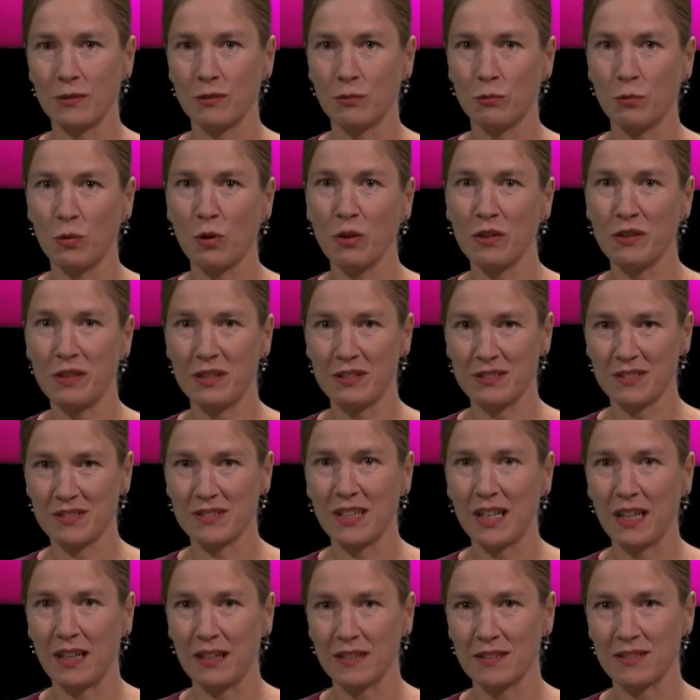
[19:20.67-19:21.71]
what their
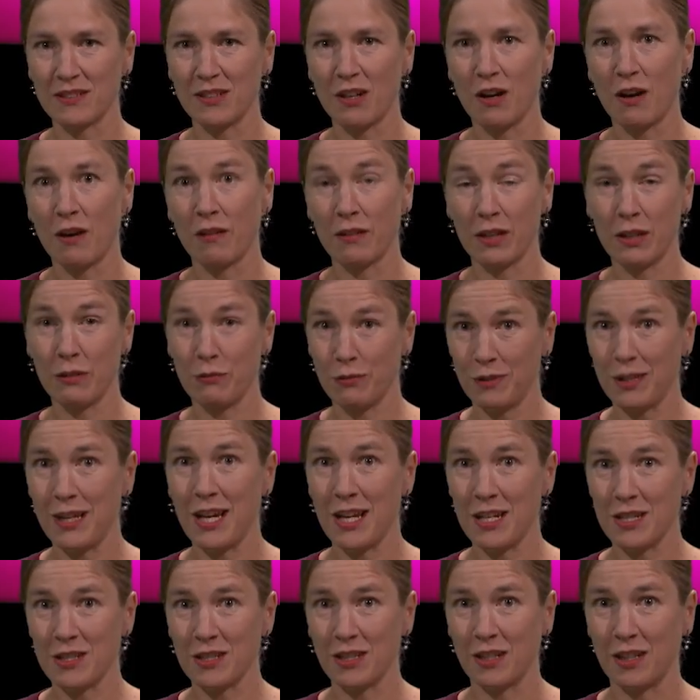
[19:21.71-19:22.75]
skills are in
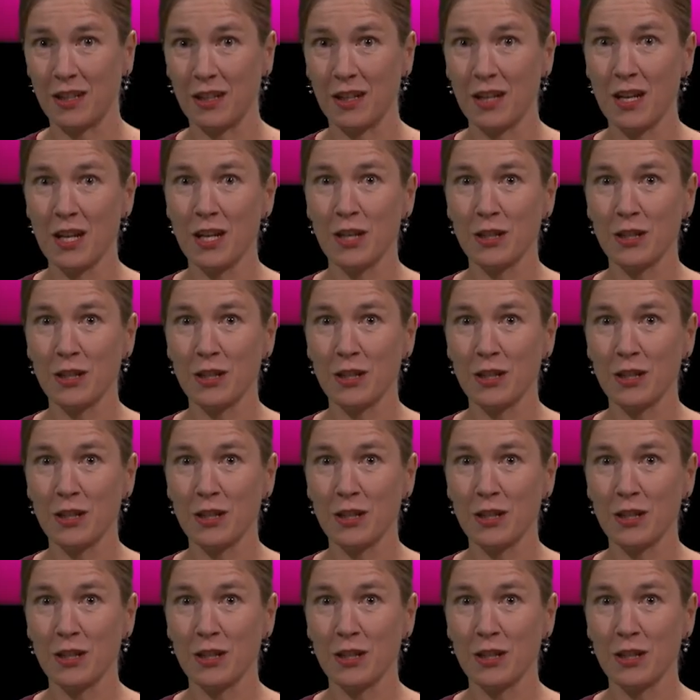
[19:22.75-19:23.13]
relation